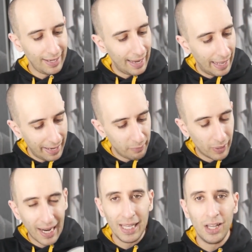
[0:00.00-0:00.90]
and, and
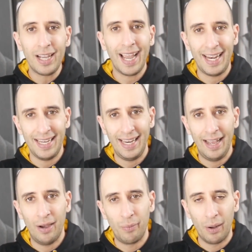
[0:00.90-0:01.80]
when I look at it
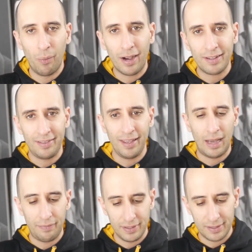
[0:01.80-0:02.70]
now, when I walk into the
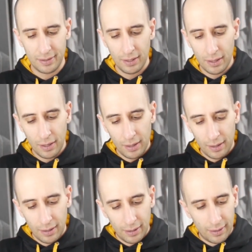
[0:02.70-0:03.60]
office,
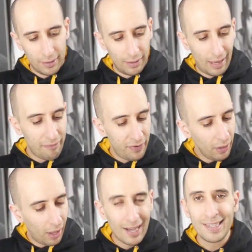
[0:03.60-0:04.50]
I
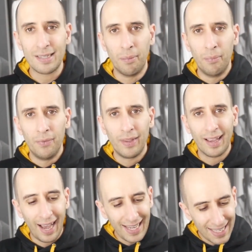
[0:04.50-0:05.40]
feel awesome.
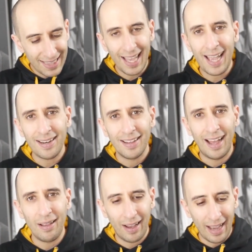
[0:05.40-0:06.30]
Like I did that.
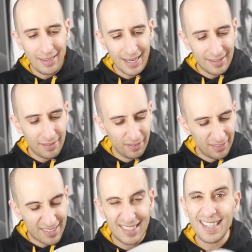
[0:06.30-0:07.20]
I, I did
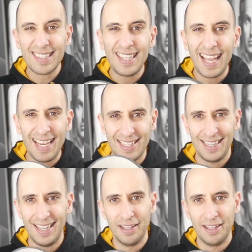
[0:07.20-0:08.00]
sixty days in